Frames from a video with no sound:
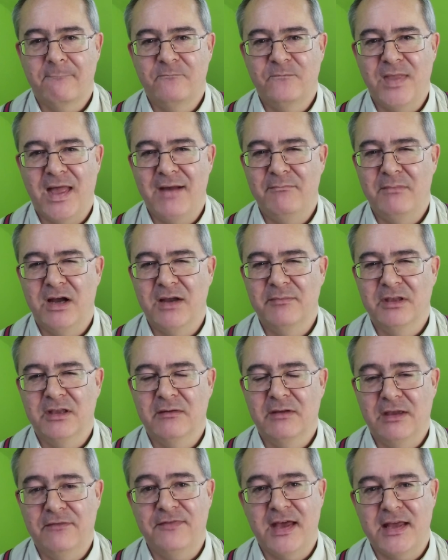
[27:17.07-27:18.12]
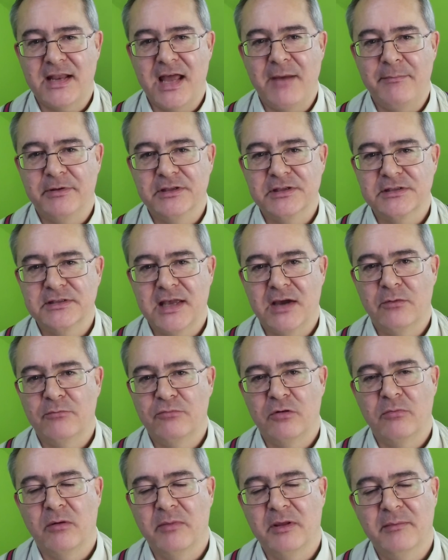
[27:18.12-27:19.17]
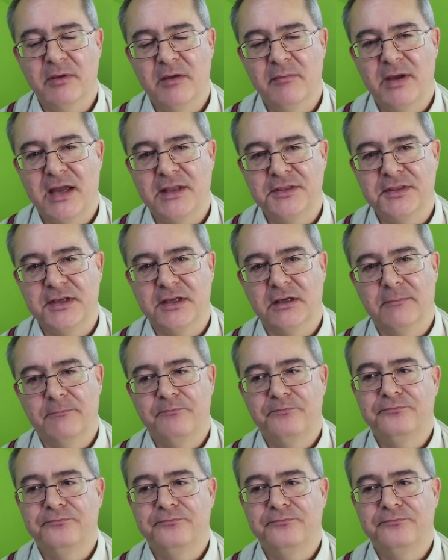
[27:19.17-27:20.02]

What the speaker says: that might be, if that happens, that would probably be a bad thing.